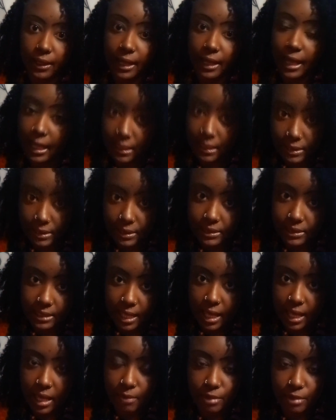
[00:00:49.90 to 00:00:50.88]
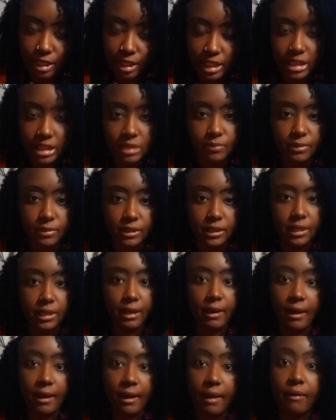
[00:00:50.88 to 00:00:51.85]
at the time, husband,
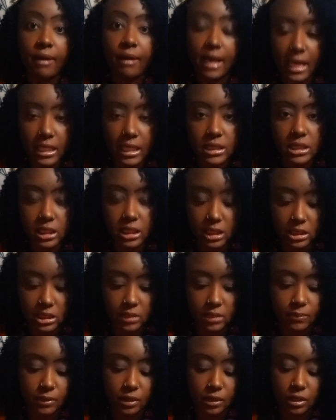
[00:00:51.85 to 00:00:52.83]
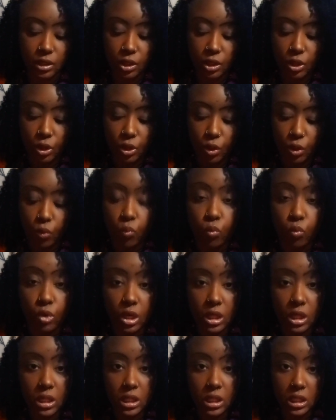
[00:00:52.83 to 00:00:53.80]
now ex-husband,
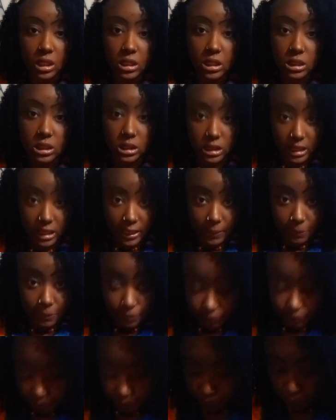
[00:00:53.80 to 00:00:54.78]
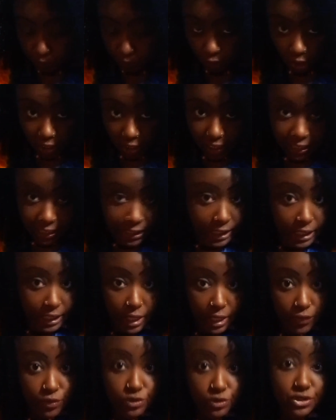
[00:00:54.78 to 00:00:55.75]
was in
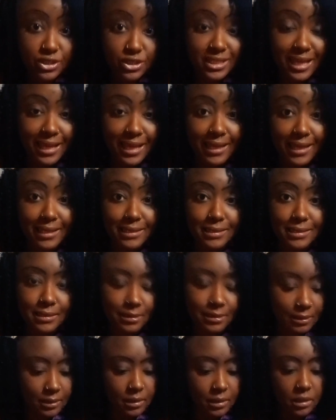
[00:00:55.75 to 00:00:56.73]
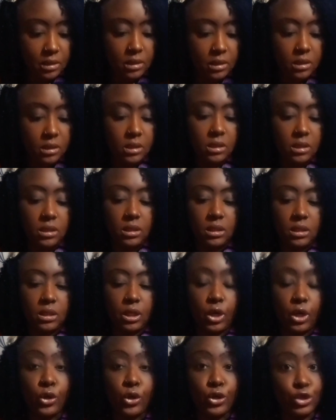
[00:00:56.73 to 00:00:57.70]
another state
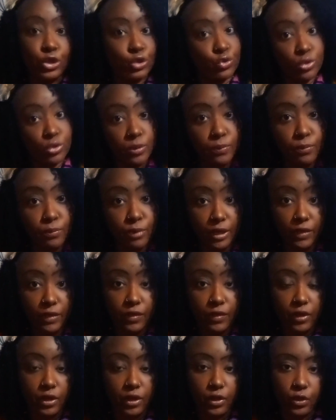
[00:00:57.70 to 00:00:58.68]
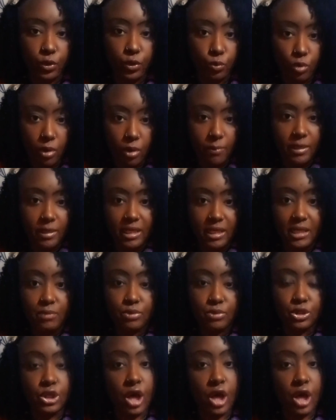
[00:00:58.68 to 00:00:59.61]
on a trip with the woman he was